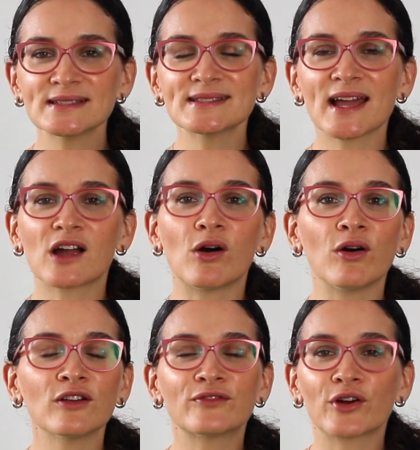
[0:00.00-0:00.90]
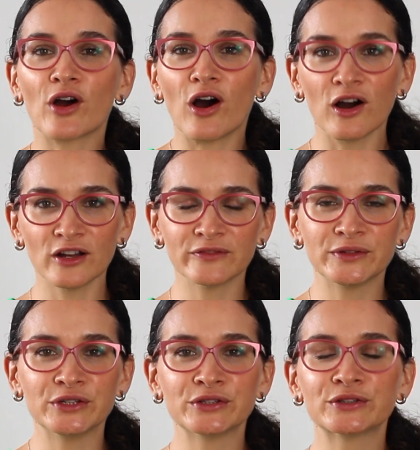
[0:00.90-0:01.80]
is a call for all of
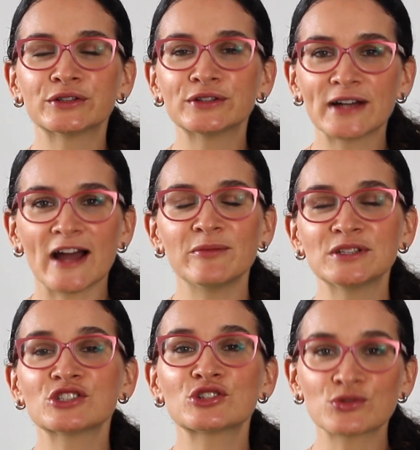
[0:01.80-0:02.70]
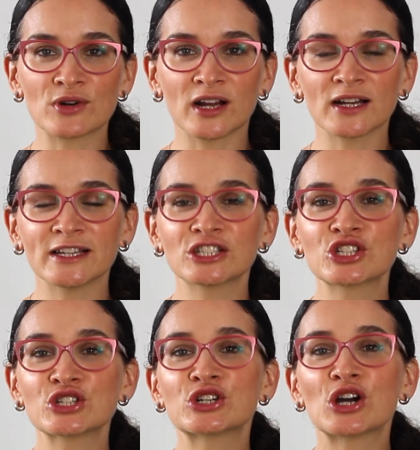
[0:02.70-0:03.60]
you who have been struggling
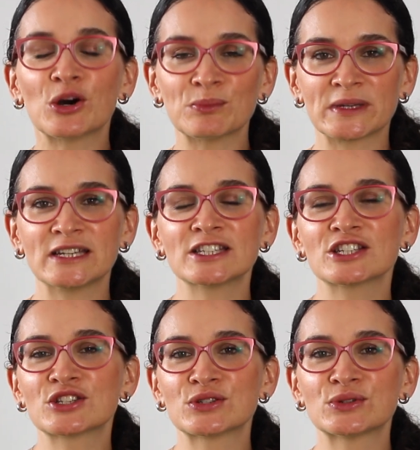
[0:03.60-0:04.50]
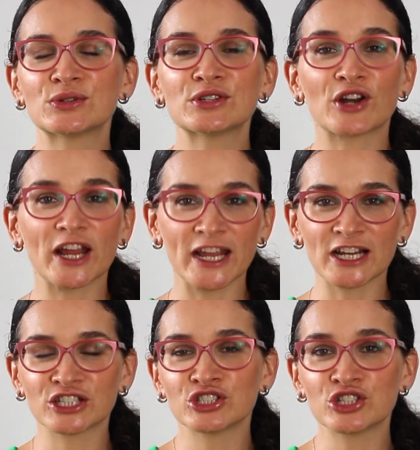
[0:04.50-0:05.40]
to commit to your
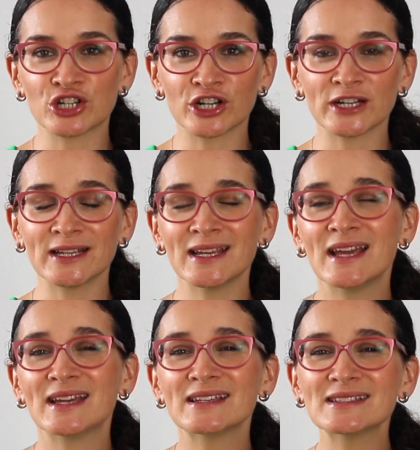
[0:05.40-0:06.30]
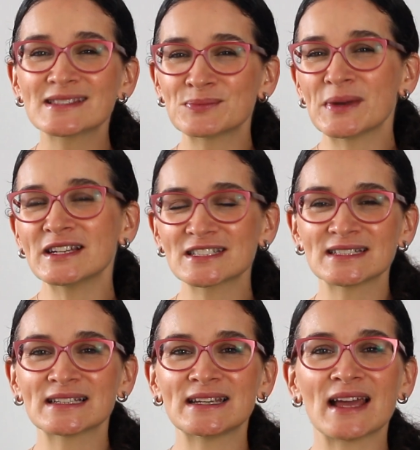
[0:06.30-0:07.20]
English journey,
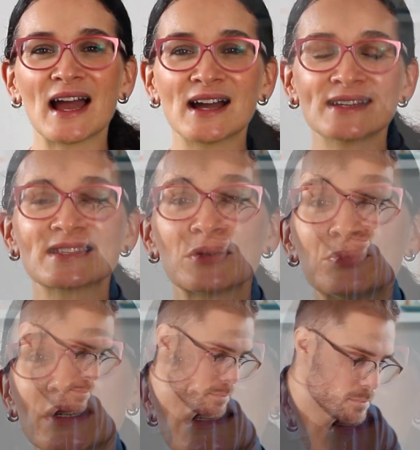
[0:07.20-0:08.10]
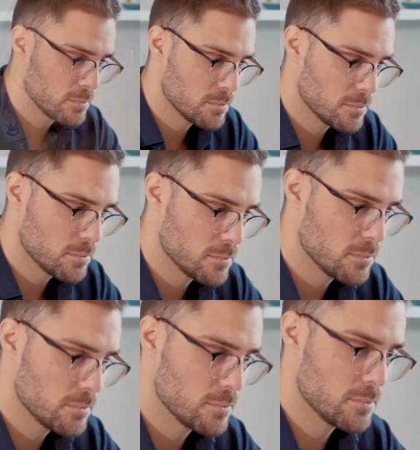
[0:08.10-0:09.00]
especially as busy
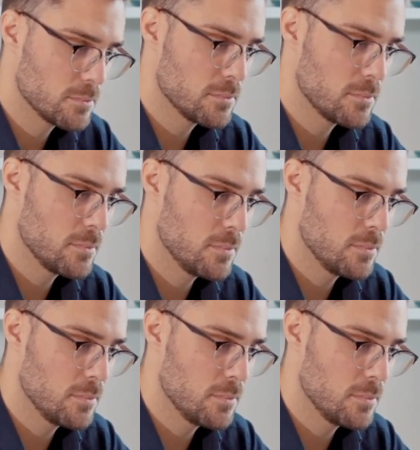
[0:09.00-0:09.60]
adults.